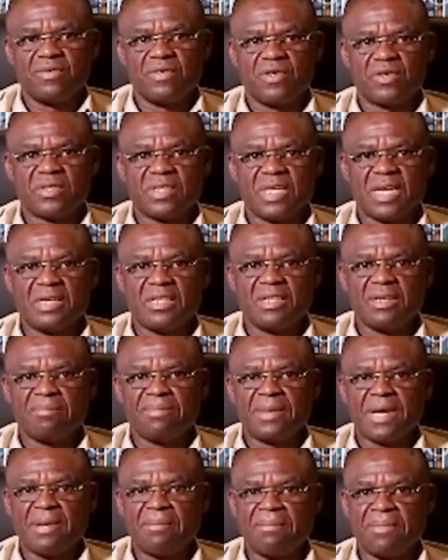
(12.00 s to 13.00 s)
for standing
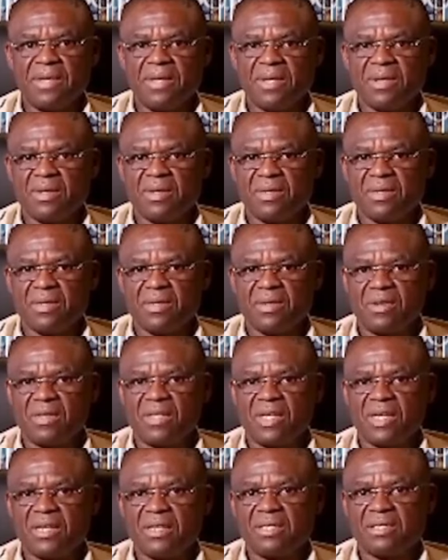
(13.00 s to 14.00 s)
by me
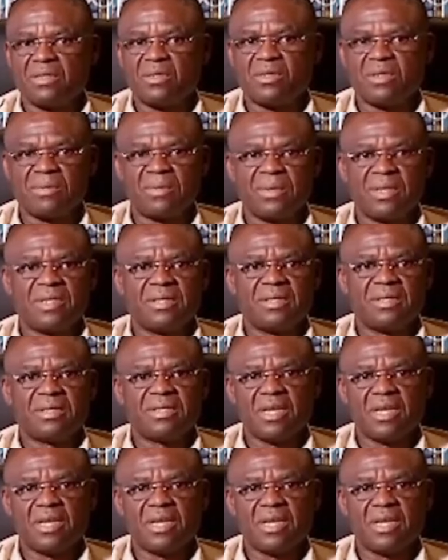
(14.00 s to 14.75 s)
under these troubling